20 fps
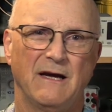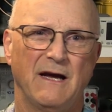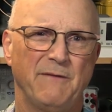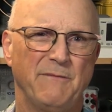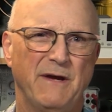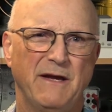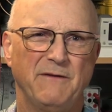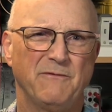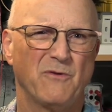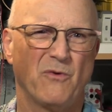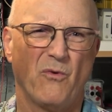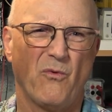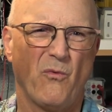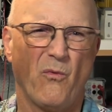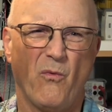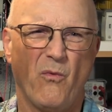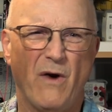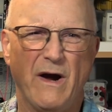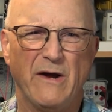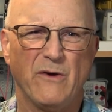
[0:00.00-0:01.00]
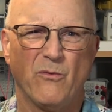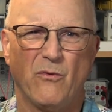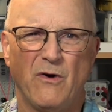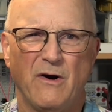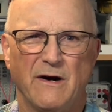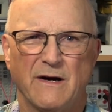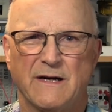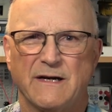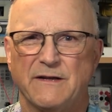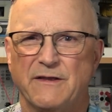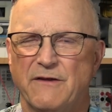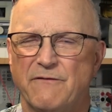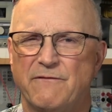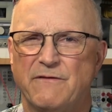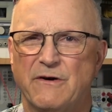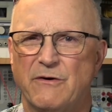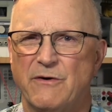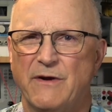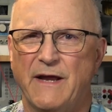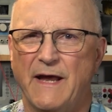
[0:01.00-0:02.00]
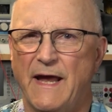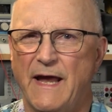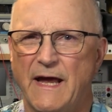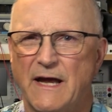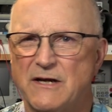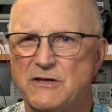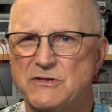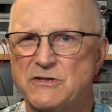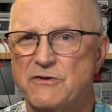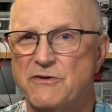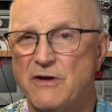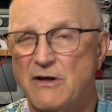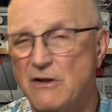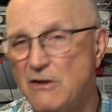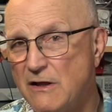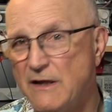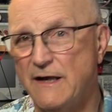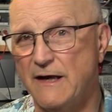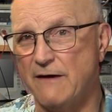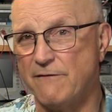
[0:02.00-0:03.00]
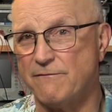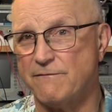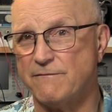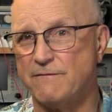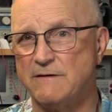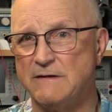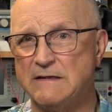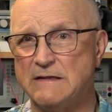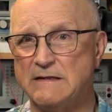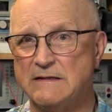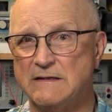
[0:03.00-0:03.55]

I mean, why walk on the very edge of the cliff?